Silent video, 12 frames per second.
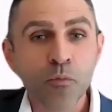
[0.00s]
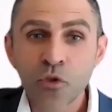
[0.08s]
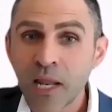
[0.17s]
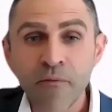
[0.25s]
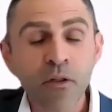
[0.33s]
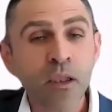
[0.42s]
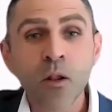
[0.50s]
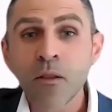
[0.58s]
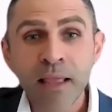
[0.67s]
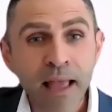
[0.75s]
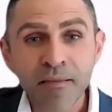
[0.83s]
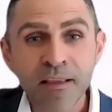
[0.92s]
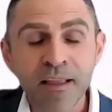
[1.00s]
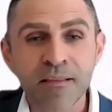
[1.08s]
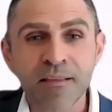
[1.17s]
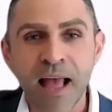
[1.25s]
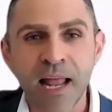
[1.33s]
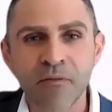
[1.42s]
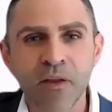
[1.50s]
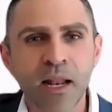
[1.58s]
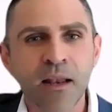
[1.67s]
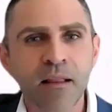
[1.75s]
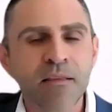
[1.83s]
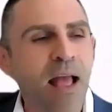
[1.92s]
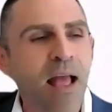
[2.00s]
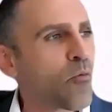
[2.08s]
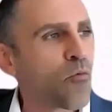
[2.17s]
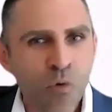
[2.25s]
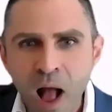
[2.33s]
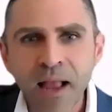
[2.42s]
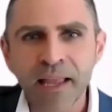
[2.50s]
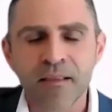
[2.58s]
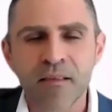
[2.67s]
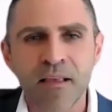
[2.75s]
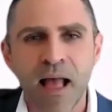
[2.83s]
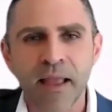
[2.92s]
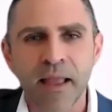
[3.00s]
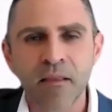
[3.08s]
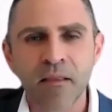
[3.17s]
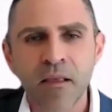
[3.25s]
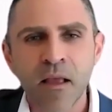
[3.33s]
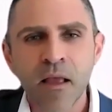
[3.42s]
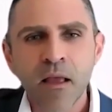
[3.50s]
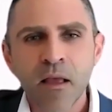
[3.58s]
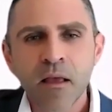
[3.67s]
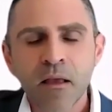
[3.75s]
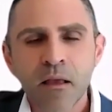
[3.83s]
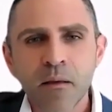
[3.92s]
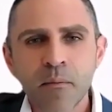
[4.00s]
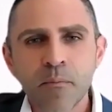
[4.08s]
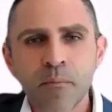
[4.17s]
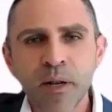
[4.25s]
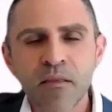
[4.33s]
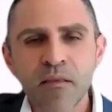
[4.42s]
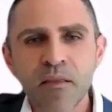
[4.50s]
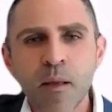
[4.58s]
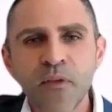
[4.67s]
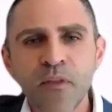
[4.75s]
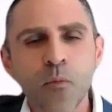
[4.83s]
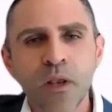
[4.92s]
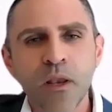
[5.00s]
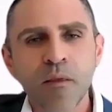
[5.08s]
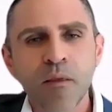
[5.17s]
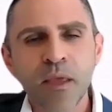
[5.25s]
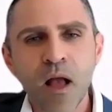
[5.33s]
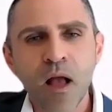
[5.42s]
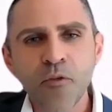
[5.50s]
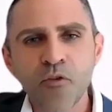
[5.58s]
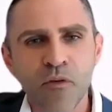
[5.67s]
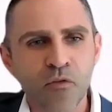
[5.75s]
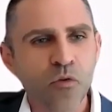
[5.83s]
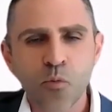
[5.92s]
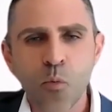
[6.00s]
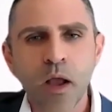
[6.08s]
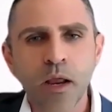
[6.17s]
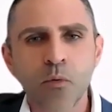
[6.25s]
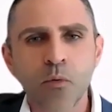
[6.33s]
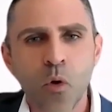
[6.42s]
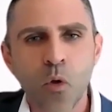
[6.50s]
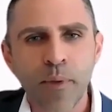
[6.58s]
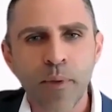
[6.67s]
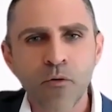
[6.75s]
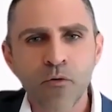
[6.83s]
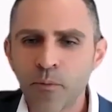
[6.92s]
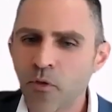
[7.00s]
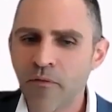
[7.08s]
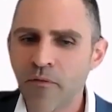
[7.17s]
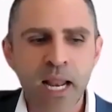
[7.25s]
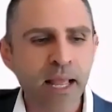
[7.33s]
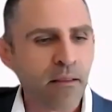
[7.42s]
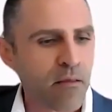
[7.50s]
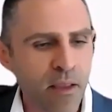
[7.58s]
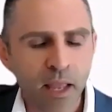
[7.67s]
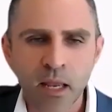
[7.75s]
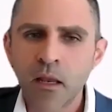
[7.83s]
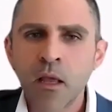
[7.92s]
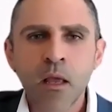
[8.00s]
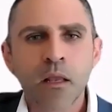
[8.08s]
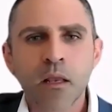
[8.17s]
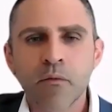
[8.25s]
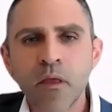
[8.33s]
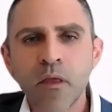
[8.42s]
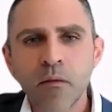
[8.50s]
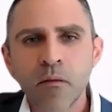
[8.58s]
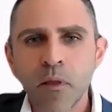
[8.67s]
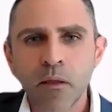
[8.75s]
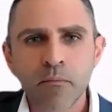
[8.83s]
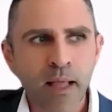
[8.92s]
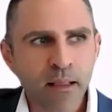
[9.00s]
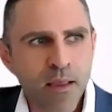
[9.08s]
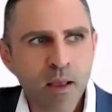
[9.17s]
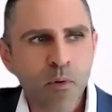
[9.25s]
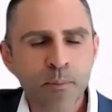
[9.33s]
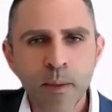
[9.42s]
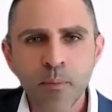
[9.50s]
should have a little desk inside of it. And it's not rocket science, but it's something that we need to be conscious of. You just walk into an old bedroom, you have a nightstand, and you have that. Like, that's not where